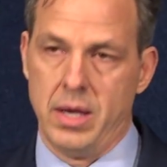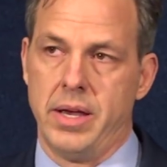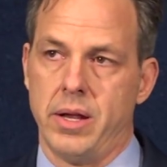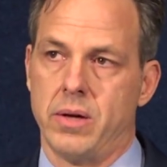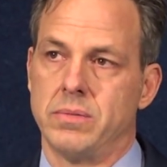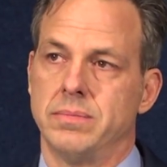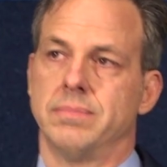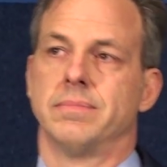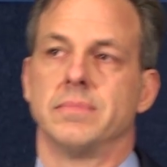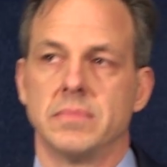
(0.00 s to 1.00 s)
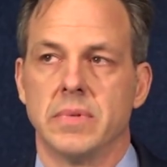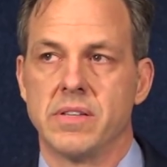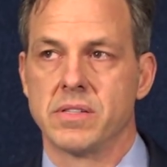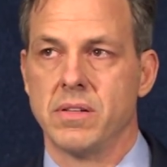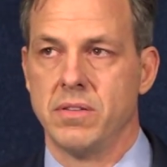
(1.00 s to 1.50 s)
you know,
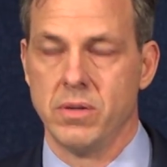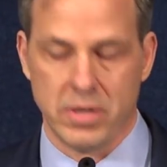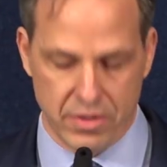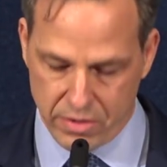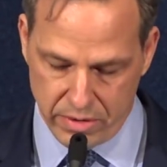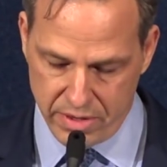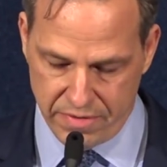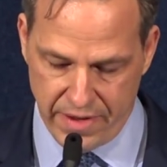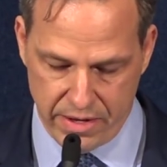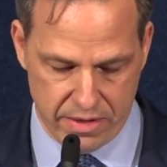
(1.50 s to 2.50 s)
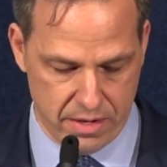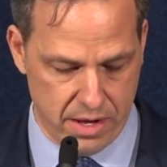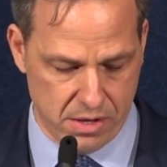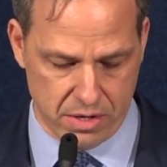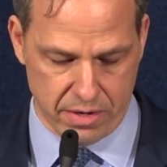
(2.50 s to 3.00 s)
let's get to it. It's only the fate of the
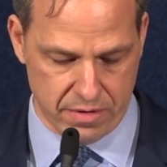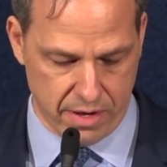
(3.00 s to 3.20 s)
nation at